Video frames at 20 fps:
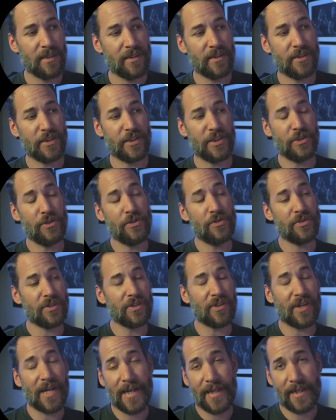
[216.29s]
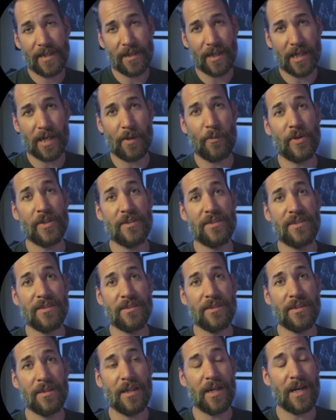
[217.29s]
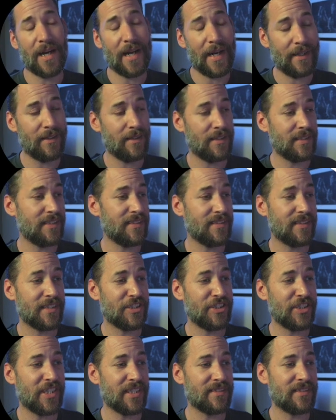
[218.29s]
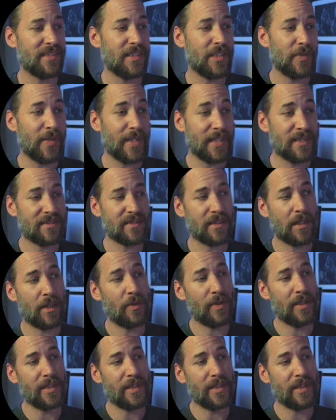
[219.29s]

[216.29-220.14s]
to use gray, I would highly suggest doing so.